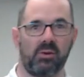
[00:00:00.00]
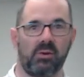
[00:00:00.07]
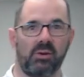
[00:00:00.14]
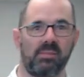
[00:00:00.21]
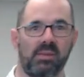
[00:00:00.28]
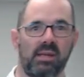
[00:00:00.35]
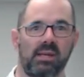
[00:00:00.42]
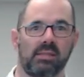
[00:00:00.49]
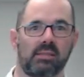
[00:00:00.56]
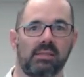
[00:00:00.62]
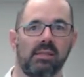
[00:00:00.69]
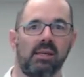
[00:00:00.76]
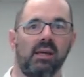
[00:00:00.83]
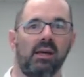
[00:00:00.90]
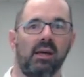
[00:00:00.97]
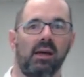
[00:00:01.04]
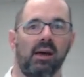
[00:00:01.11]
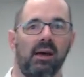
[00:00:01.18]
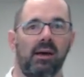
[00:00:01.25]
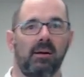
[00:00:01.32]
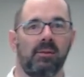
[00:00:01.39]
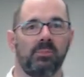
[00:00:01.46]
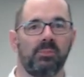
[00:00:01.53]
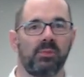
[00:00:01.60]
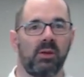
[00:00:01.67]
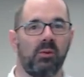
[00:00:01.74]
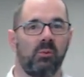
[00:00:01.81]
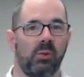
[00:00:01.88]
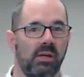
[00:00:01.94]
30 minutes,
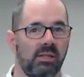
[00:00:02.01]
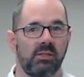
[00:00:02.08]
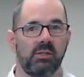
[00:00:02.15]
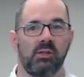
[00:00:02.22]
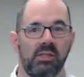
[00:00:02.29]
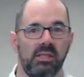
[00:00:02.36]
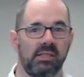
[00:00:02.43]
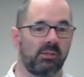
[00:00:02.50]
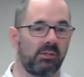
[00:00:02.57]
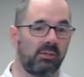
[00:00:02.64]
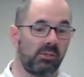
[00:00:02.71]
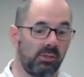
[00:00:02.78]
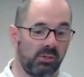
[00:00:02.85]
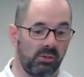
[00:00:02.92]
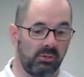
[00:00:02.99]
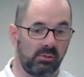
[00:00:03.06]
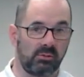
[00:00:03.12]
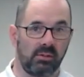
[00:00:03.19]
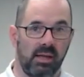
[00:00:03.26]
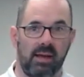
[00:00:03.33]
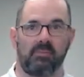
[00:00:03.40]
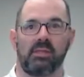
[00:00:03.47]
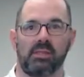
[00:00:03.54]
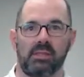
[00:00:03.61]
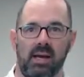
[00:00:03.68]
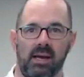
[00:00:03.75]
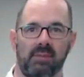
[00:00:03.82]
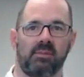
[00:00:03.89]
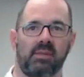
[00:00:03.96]
what do you need to do every
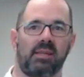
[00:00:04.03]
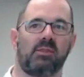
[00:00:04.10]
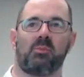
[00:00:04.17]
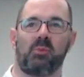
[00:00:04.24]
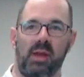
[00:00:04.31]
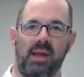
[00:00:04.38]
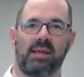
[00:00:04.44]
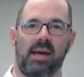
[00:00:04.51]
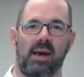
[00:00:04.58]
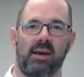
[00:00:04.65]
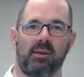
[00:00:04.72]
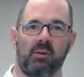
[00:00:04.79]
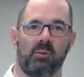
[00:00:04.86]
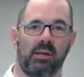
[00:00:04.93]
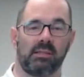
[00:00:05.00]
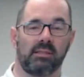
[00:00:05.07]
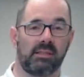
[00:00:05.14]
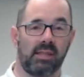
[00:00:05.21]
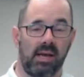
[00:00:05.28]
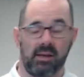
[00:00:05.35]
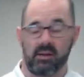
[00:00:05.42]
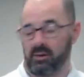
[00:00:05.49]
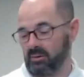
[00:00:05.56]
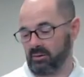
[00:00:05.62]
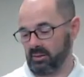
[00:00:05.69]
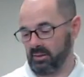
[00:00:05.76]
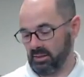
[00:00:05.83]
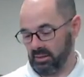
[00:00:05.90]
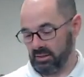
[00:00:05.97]
time that you break down the wheel and tire?
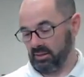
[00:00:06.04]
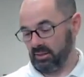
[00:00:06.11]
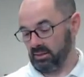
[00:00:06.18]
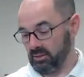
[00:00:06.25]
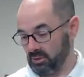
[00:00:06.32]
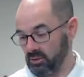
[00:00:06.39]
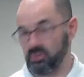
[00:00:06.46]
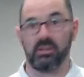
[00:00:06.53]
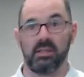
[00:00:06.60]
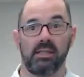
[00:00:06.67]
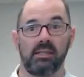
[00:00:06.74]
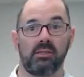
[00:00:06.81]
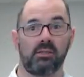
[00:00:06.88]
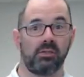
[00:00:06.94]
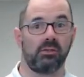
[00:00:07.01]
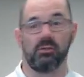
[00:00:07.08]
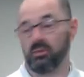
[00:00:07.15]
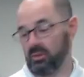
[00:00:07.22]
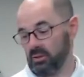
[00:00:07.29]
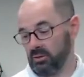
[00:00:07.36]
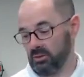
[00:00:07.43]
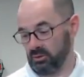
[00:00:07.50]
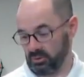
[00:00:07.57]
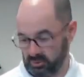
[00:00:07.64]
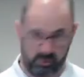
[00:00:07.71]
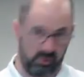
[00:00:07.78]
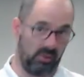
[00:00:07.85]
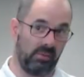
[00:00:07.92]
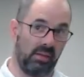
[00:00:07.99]
You need to
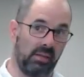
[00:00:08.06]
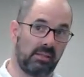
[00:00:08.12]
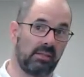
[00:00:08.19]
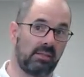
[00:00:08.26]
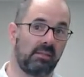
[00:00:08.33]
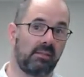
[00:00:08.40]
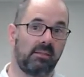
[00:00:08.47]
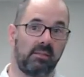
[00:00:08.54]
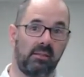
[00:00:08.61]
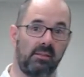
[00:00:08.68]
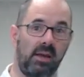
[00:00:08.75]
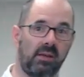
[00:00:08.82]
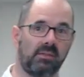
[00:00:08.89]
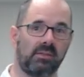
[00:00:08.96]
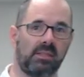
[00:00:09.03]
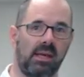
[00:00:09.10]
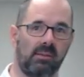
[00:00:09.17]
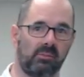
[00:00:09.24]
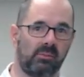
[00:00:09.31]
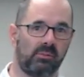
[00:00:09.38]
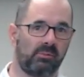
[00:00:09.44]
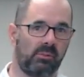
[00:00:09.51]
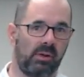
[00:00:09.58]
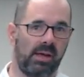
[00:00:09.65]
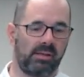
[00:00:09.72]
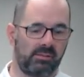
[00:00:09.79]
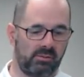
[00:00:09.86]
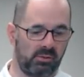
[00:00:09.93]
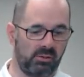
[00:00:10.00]
service the valve stem,
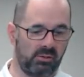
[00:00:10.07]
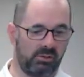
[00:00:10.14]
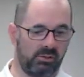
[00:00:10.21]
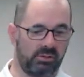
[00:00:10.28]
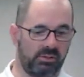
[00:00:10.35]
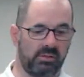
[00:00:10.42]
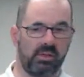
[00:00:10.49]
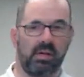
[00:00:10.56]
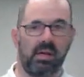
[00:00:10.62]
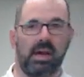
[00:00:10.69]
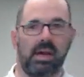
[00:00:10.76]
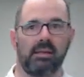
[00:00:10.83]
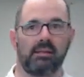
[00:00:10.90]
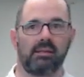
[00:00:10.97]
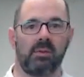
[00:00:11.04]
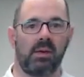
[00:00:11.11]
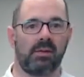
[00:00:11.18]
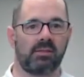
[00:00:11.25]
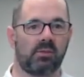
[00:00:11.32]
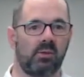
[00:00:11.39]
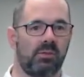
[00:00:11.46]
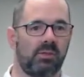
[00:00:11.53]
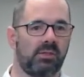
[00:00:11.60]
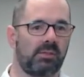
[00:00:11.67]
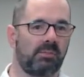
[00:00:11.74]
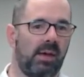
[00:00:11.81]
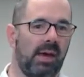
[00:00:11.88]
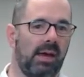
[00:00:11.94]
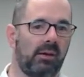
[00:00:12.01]
right? Use a TPMS service
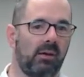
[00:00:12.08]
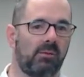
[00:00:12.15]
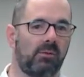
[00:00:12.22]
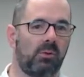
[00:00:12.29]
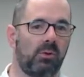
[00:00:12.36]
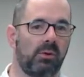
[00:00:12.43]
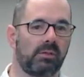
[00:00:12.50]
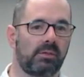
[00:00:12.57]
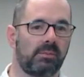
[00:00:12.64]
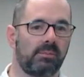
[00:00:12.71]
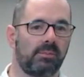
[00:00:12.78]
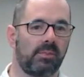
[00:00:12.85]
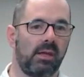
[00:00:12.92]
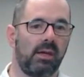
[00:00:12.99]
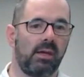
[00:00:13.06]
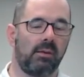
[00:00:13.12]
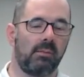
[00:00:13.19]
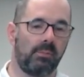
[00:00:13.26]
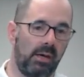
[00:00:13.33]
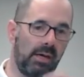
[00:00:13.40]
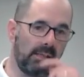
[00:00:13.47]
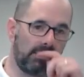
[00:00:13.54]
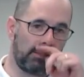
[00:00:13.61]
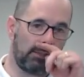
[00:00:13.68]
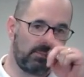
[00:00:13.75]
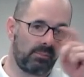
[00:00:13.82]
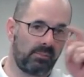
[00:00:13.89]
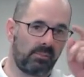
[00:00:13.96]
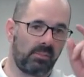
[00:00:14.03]
pack, of course.
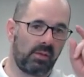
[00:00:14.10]
But